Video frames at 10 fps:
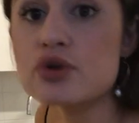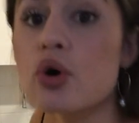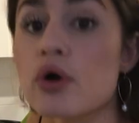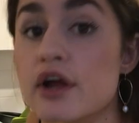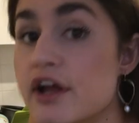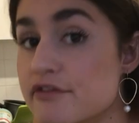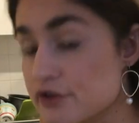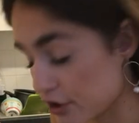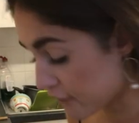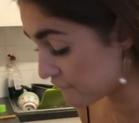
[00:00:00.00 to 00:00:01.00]
or if
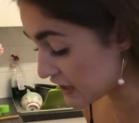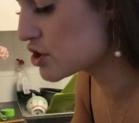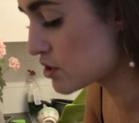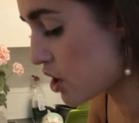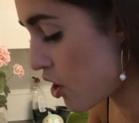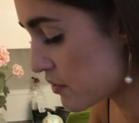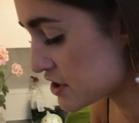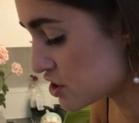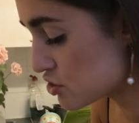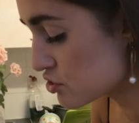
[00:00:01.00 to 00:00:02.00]
you're vegan, always
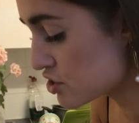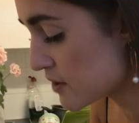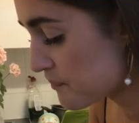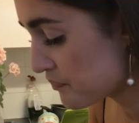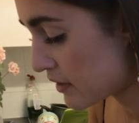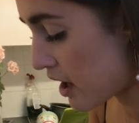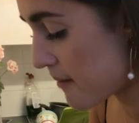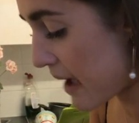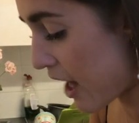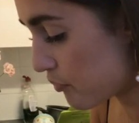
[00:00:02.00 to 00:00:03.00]
use um,
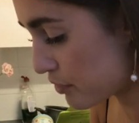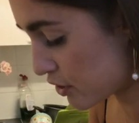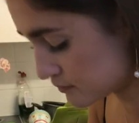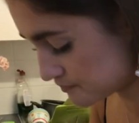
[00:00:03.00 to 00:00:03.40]
Alpro.